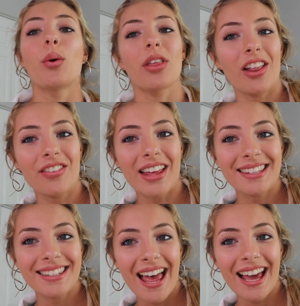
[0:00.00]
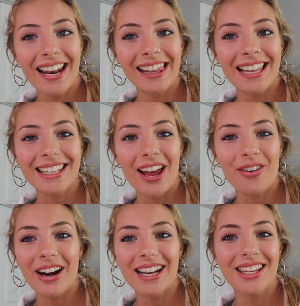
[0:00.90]
With all of that said, let's get
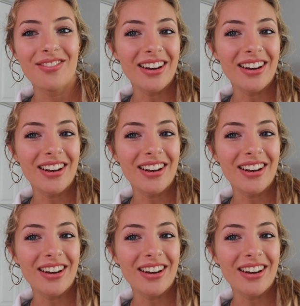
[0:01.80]
right into the